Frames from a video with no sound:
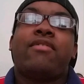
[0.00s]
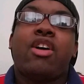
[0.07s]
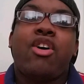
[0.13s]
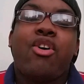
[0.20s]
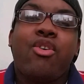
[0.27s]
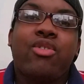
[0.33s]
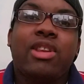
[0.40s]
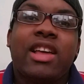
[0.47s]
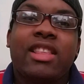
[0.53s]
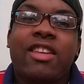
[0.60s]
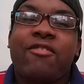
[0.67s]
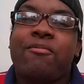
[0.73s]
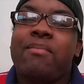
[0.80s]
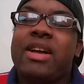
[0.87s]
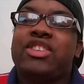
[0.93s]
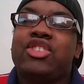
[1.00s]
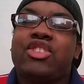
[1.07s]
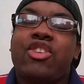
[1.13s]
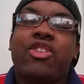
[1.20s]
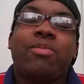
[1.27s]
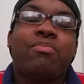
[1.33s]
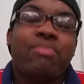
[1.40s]
have a whole lot of
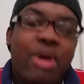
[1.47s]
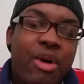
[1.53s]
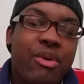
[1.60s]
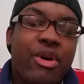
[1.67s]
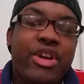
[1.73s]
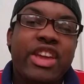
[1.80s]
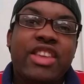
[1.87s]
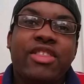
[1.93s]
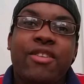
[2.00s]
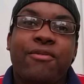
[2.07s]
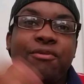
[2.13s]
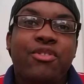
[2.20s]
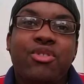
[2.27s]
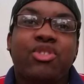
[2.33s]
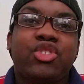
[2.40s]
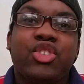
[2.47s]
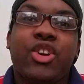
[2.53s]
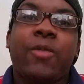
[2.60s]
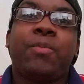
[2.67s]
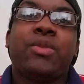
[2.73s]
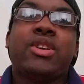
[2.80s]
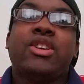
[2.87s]
magical power in the
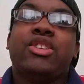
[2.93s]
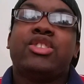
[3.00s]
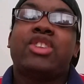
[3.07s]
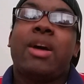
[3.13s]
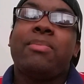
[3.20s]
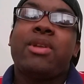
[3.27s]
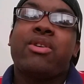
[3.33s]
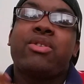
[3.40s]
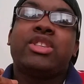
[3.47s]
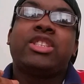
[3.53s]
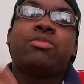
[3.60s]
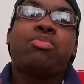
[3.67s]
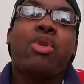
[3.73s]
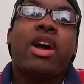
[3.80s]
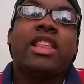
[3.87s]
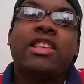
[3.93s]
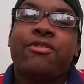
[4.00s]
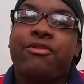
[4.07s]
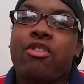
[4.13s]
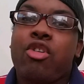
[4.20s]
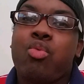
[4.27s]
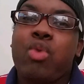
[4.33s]
future. So I'm not gonna spoil
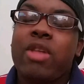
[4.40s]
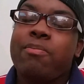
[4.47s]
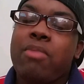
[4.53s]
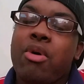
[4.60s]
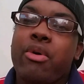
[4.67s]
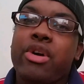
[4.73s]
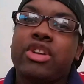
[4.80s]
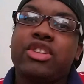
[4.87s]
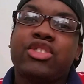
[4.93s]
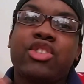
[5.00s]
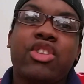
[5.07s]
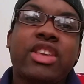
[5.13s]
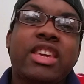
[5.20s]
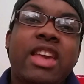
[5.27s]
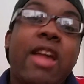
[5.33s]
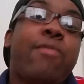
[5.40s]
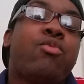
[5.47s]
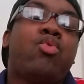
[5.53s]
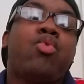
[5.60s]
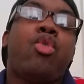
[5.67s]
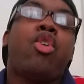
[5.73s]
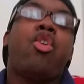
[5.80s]
it for what power is gonna get
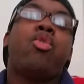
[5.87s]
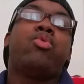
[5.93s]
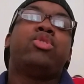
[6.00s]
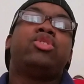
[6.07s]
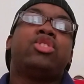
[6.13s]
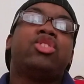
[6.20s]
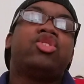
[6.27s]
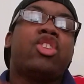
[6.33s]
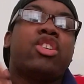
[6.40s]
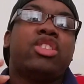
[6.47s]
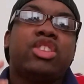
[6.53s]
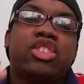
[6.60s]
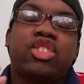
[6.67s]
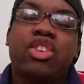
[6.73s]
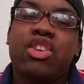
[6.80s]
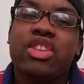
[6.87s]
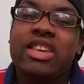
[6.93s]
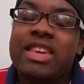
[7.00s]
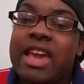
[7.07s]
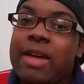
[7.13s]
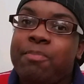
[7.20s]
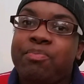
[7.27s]
or the journey is gonna
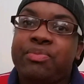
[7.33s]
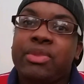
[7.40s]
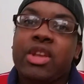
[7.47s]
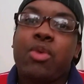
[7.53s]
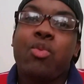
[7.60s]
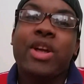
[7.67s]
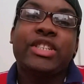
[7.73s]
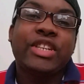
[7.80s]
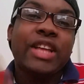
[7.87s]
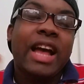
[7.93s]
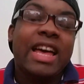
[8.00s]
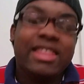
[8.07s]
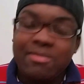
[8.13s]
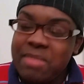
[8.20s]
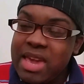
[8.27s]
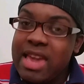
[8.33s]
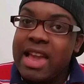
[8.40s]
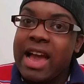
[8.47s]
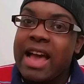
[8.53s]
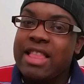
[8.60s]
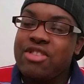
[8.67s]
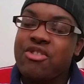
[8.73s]
get. Watch the
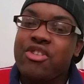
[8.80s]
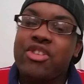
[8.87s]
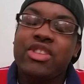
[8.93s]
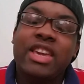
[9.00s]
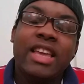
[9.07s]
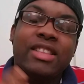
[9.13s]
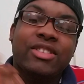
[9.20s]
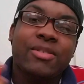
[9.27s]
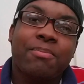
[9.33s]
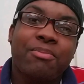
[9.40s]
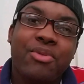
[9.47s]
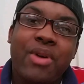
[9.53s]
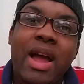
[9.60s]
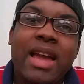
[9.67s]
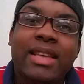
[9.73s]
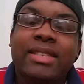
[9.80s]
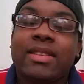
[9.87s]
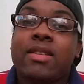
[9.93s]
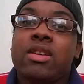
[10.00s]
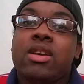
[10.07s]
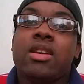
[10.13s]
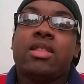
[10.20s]
anime and you're gonna get
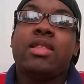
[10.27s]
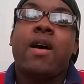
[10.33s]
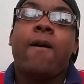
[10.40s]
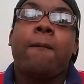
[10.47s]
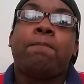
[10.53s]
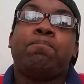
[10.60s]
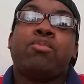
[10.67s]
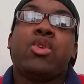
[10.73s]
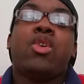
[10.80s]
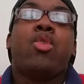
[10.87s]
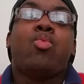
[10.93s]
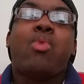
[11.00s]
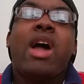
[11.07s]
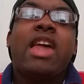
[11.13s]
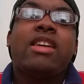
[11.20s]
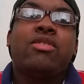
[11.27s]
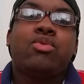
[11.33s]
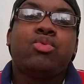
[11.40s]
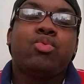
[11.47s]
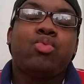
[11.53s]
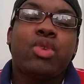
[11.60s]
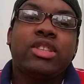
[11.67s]
surprised. Now, why
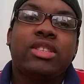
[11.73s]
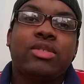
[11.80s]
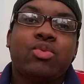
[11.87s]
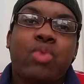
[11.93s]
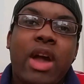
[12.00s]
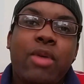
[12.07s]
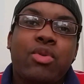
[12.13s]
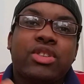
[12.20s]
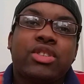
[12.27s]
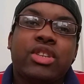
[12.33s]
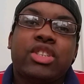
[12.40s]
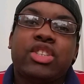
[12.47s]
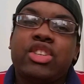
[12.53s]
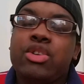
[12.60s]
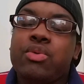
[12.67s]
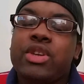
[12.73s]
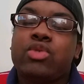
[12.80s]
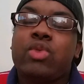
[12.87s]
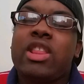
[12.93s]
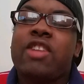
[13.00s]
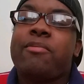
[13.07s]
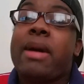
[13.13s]
was this
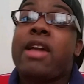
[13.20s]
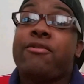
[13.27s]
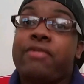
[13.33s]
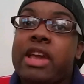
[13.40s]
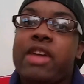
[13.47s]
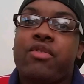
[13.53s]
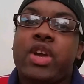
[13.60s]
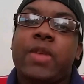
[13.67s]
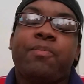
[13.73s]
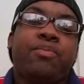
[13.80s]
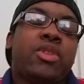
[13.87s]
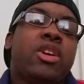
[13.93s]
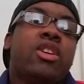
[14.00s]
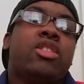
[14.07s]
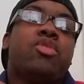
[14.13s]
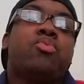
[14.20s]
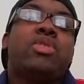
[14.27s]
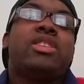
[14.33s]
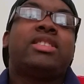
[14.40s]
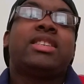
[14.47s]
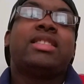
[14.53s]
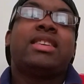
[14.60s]
series one of my favorite? The
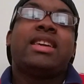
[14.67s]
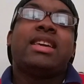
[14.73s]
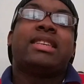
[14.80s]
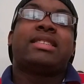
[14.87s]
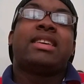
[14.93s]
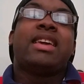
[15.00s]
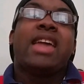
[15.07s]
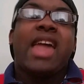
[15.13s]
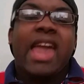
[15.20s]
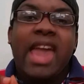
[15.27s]
reason is,